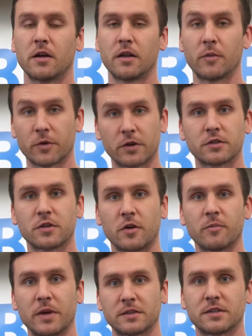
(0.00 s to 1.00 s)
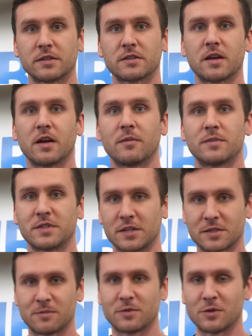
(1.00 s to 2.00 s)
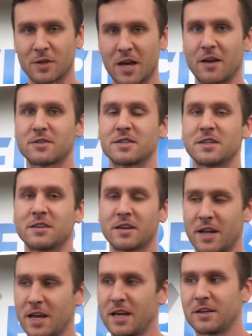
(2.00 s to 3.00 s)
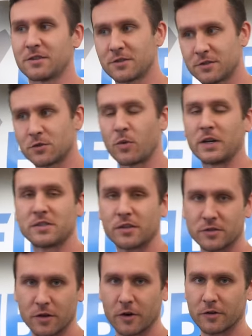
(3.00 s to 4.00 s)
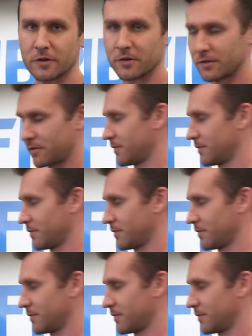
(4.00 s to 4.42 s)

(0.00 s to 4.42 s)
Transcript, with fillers: and we're gonna start mixing some System 2000 and 2060 hardener.